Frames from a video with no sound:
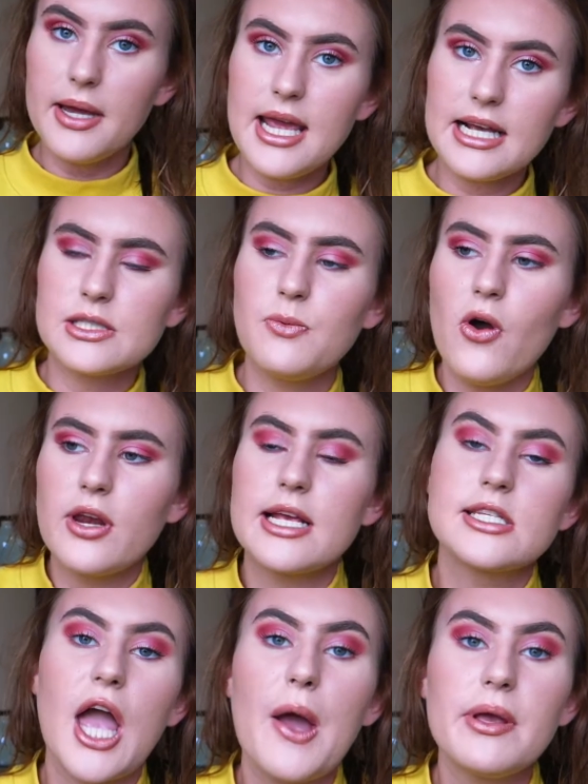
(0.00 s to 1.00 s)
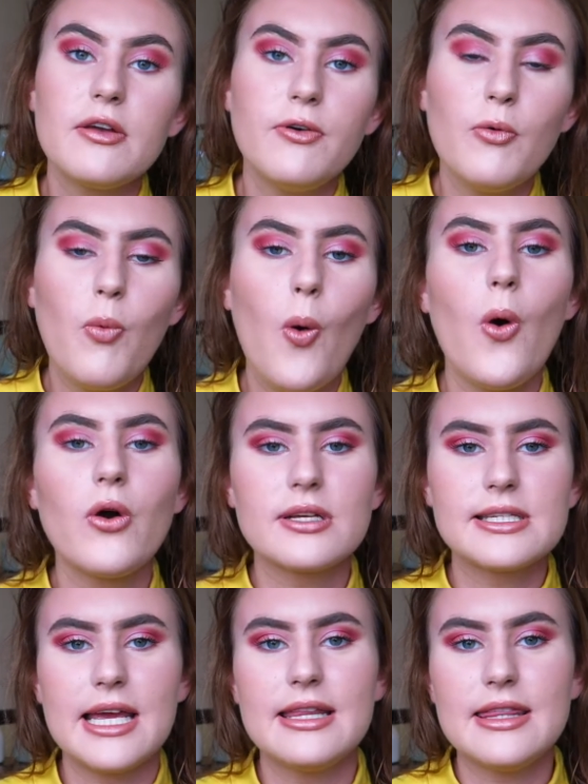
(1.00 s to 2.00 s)
My next one is going for
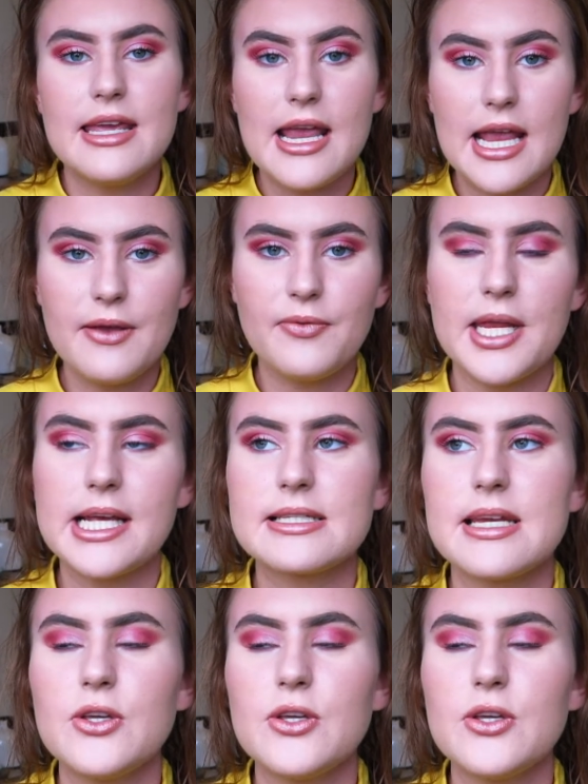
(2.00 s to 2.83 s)
walks in the evenings.